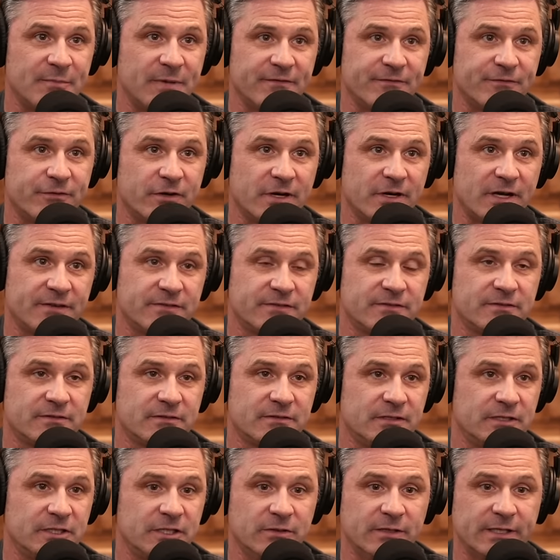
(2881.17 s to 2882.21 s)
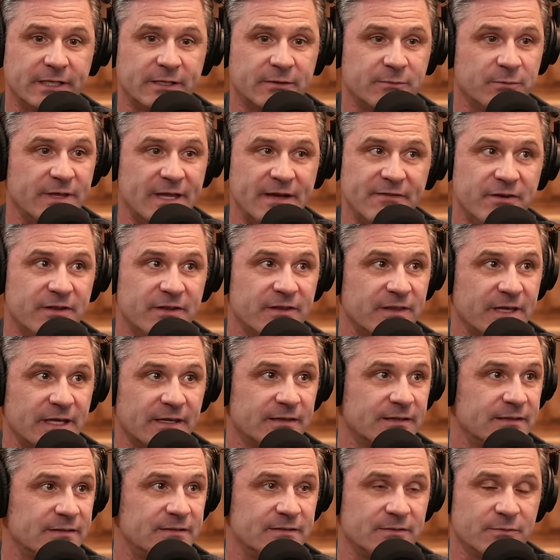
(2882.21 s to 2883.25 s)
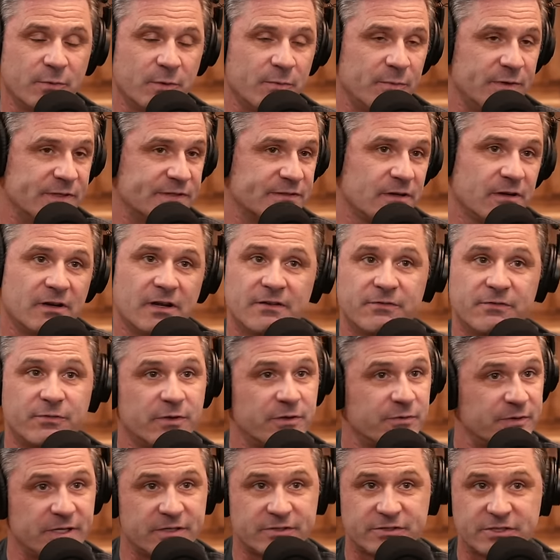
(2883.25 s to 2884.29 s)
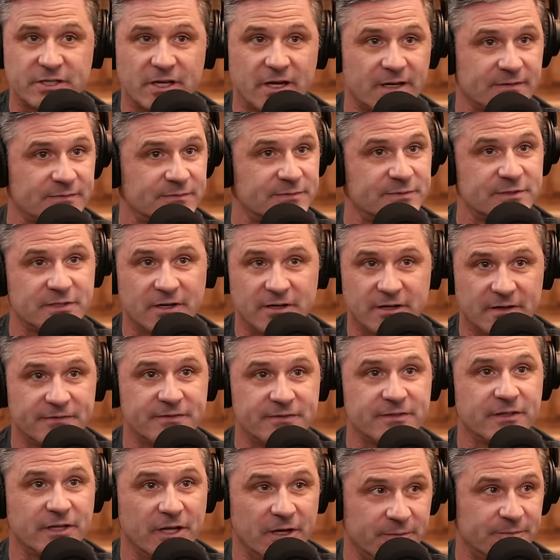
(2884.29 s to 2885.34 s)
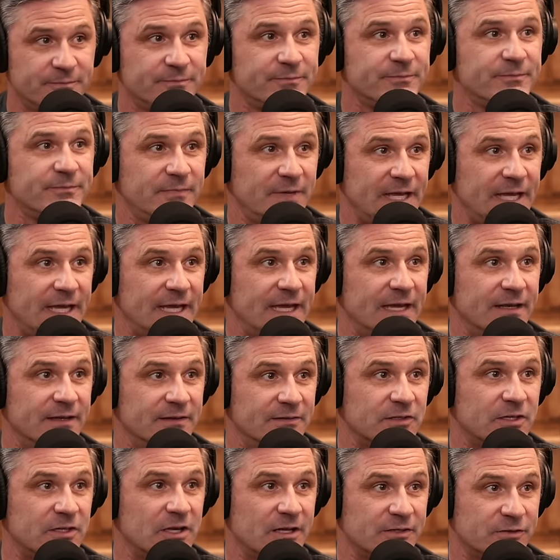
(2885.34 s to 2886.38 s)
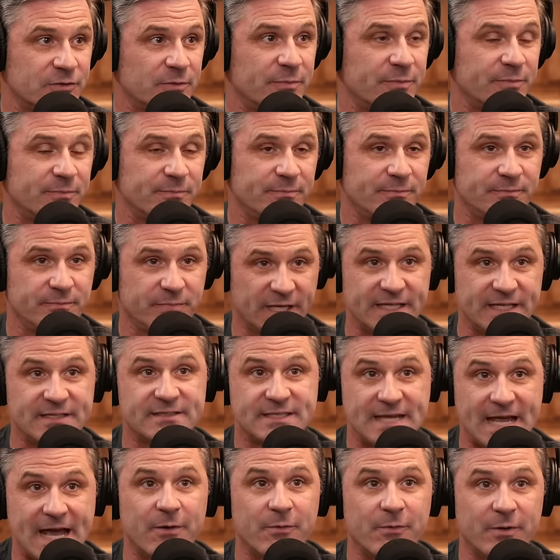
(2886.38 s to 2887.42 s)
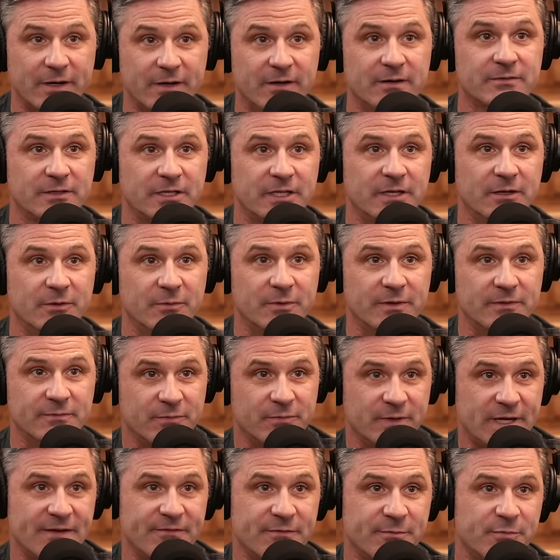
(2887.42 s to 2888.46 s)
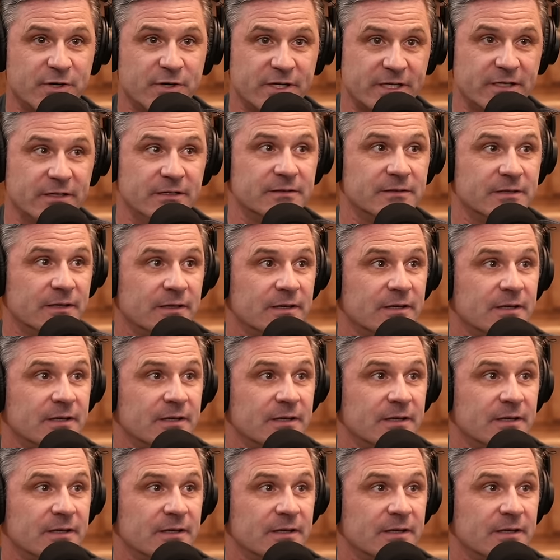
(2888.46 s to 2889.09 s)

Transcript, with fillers: But for us, you know, like with everything, it's when we started off with the rear shock, started off slow, and got to a place now where you know we we have pretty good